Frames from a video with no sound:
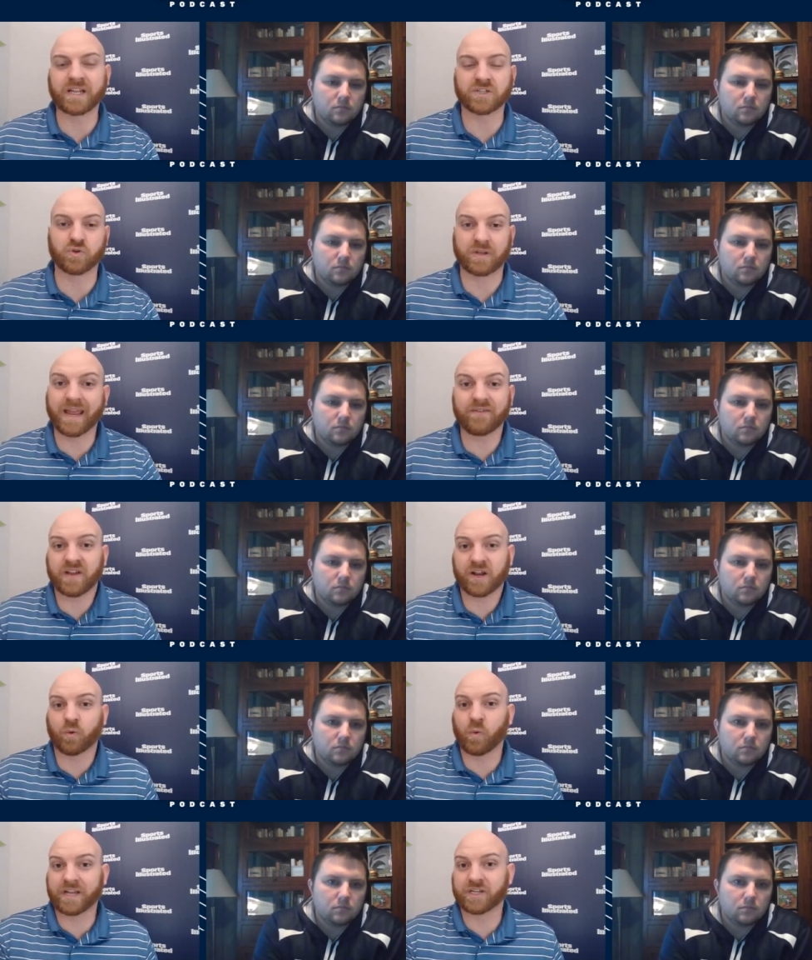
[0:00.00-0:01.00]
Speaker 1: winning streak? They haven't
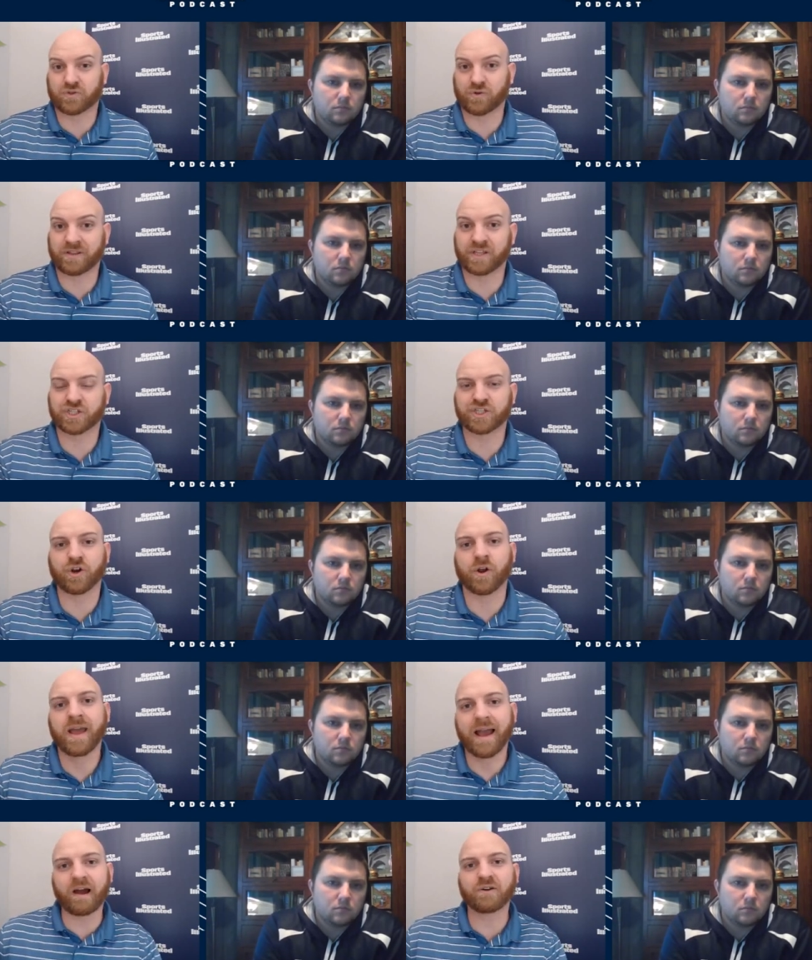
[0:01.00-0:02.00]
had a winning streak this
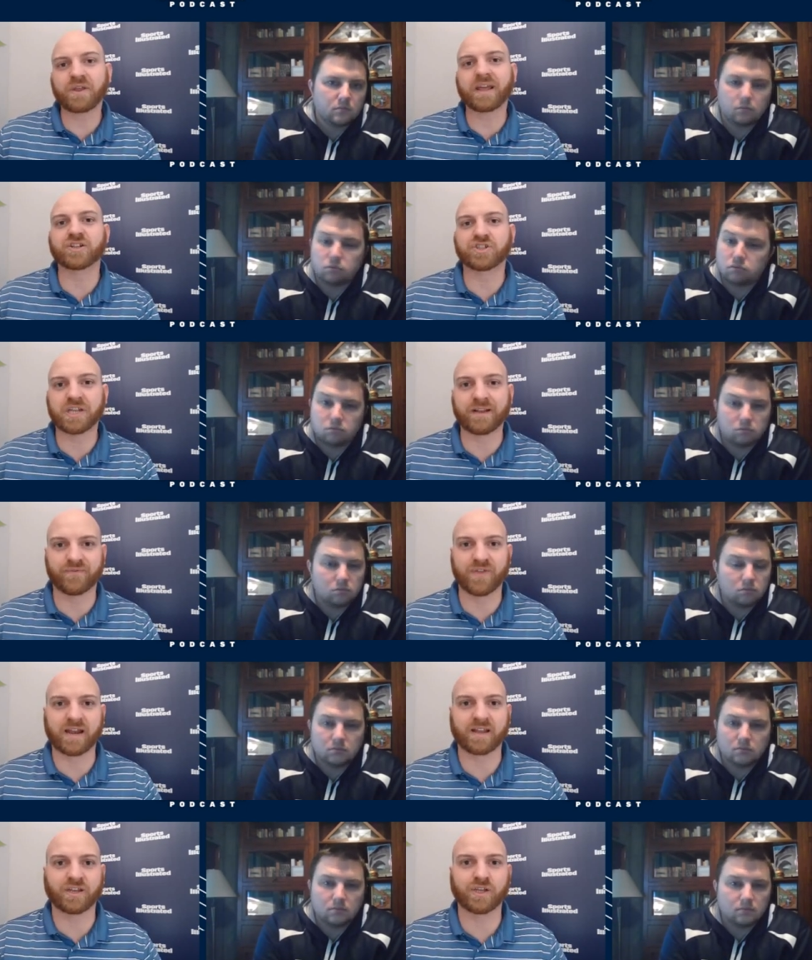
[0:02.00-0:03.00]
year. How do they achieve
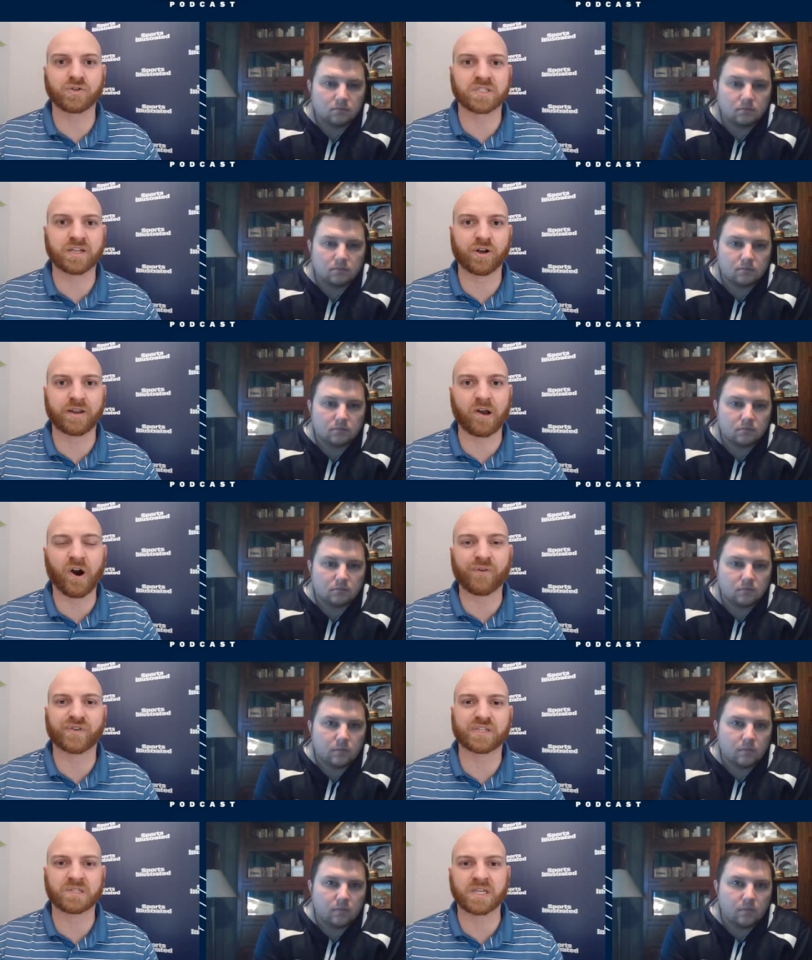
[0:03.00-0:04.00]
that in Houston on the
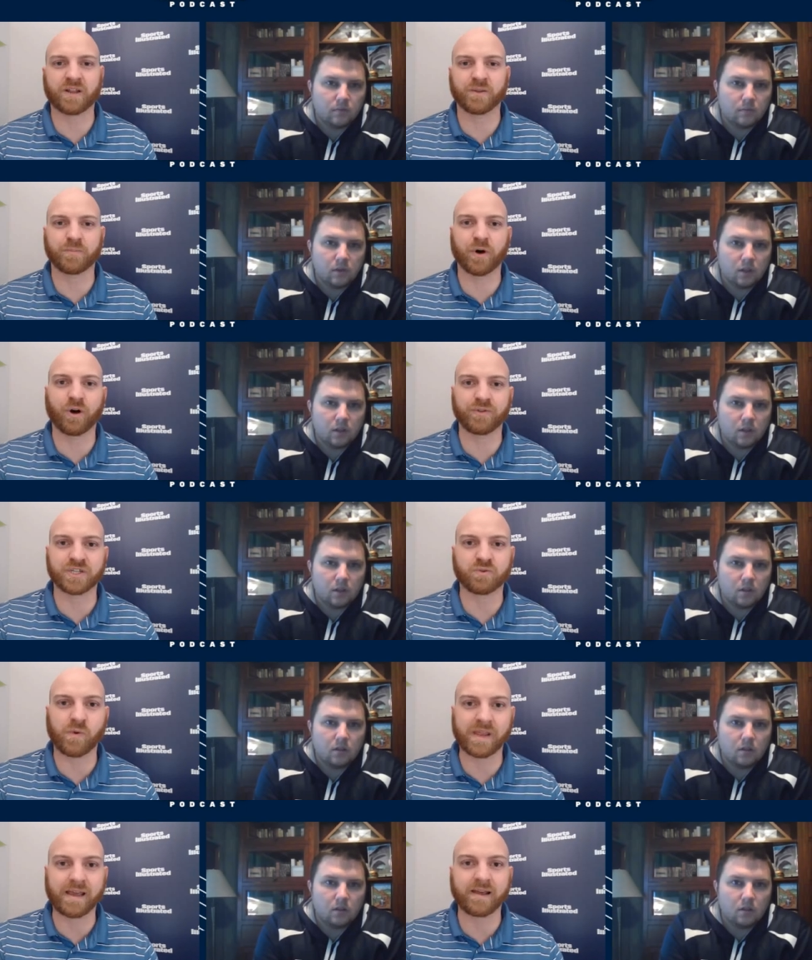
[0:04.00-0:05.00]
offensive side of the ball
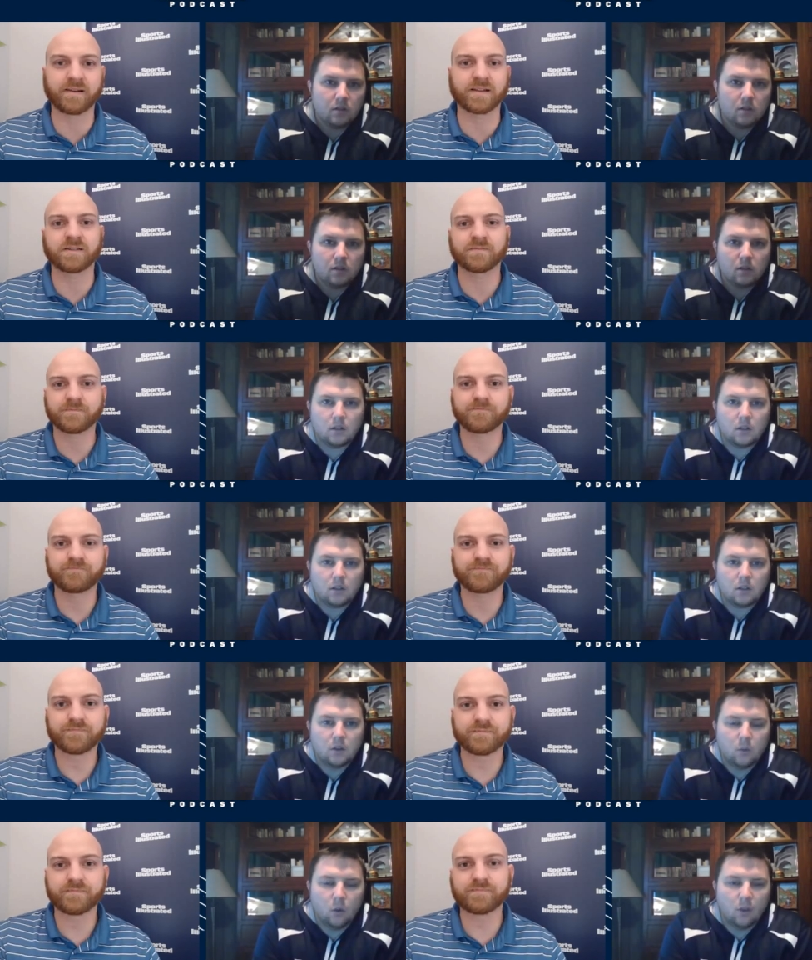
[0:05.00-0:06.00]
this weekend?
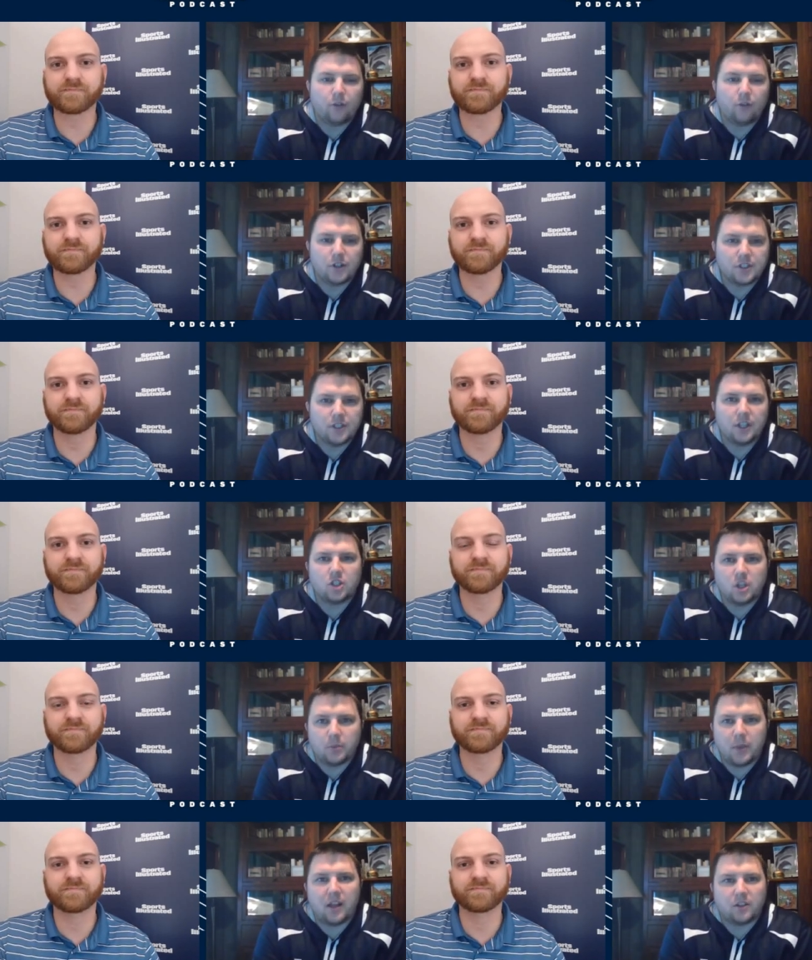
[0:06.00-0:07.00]
Speaker 2: Well, the first thing that
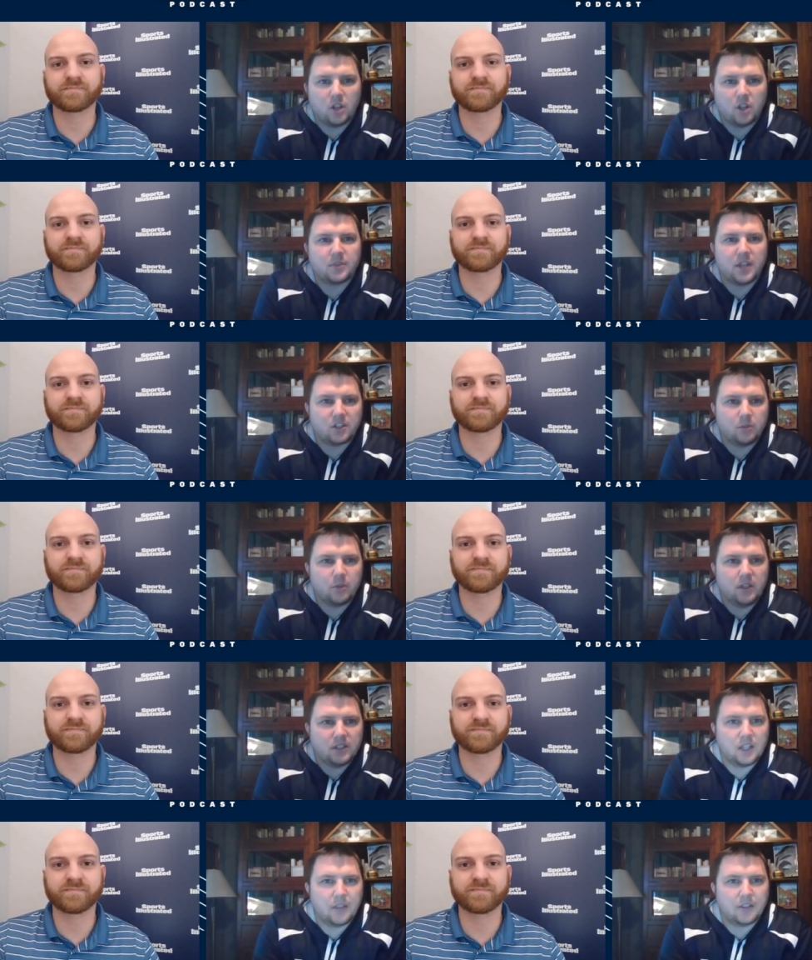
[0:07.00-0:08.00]
jump out jumps out to
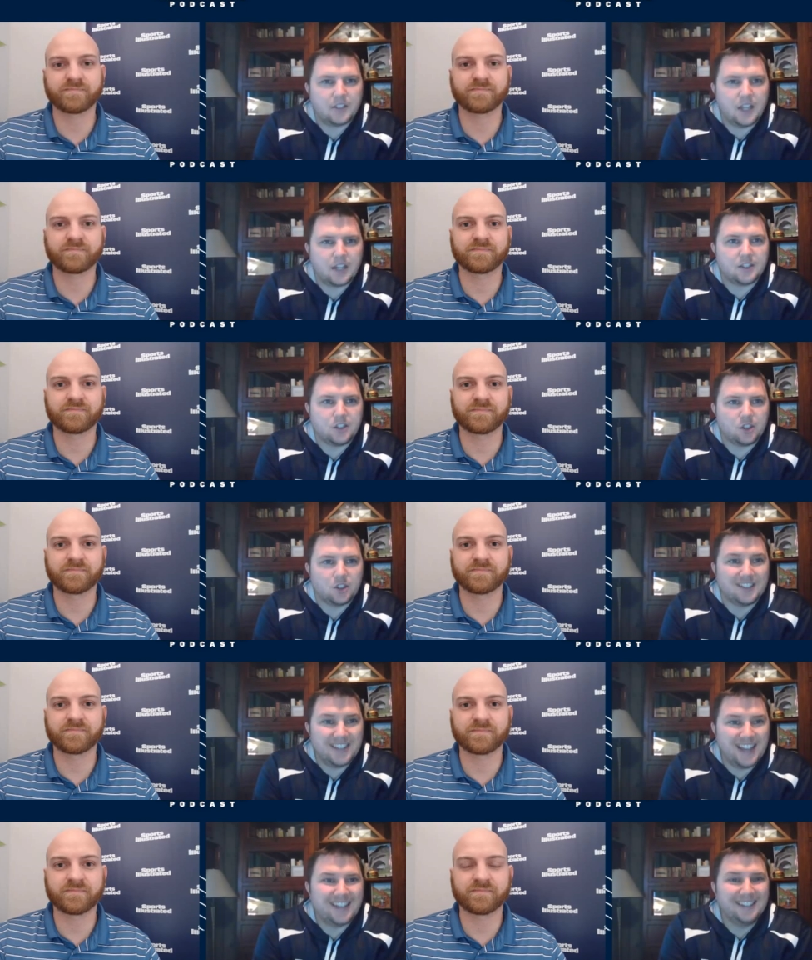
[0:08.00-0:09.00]
me is that the Texans are
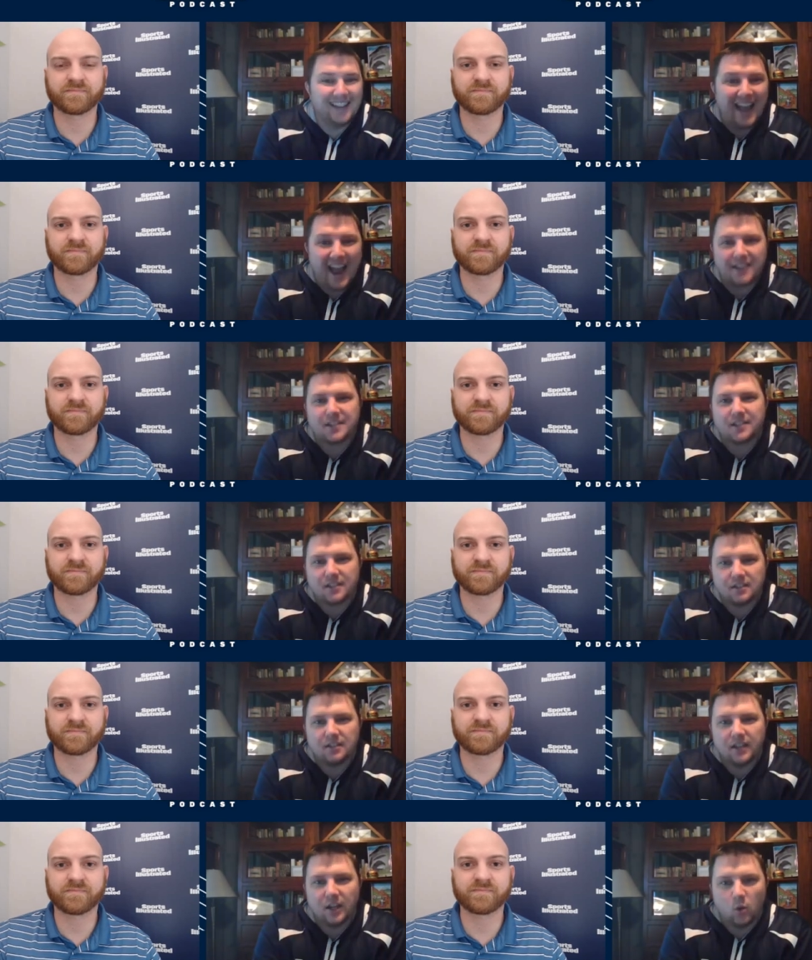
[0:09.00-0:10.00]
dead last
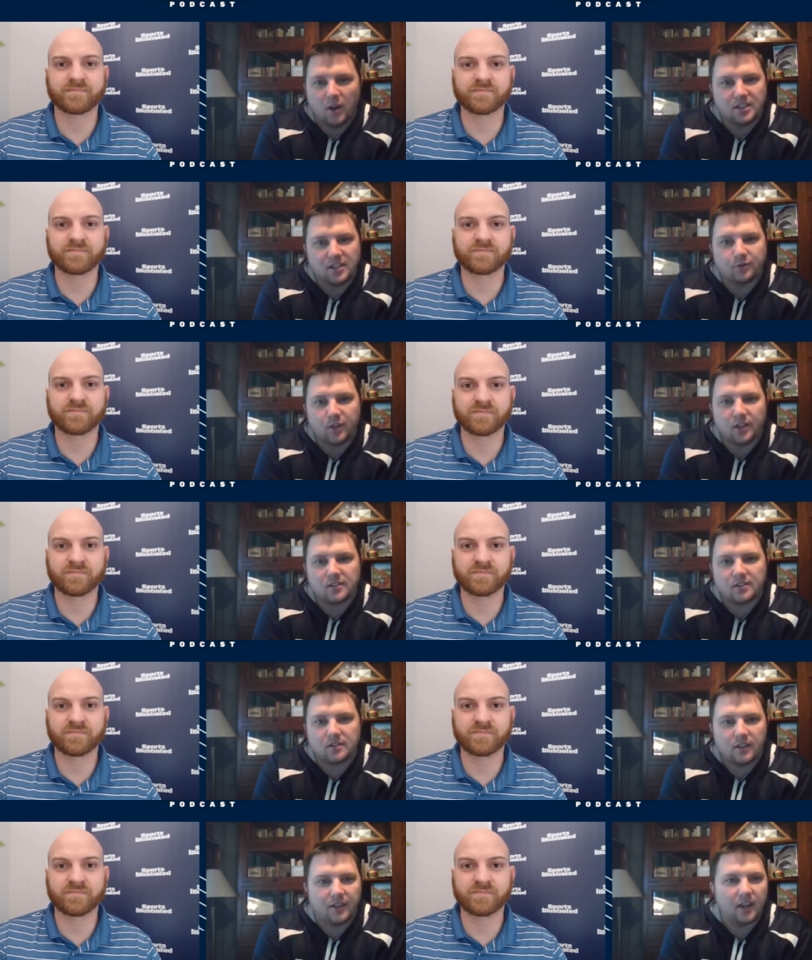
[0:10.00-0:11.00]
in run
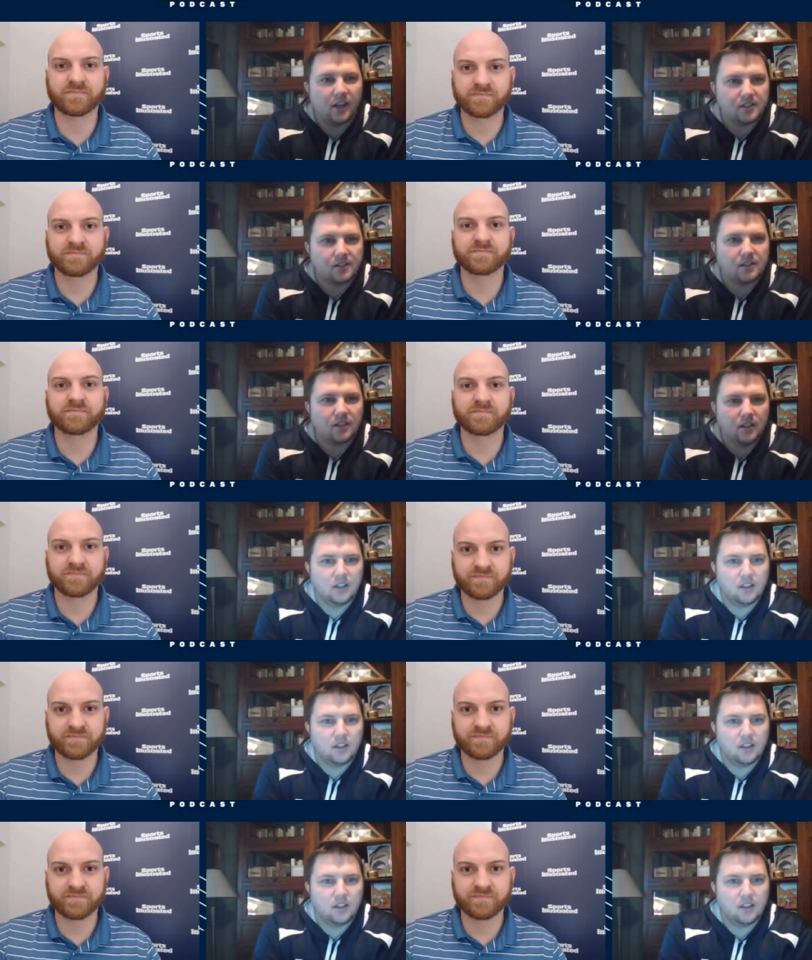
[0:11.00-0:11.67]
defense. That is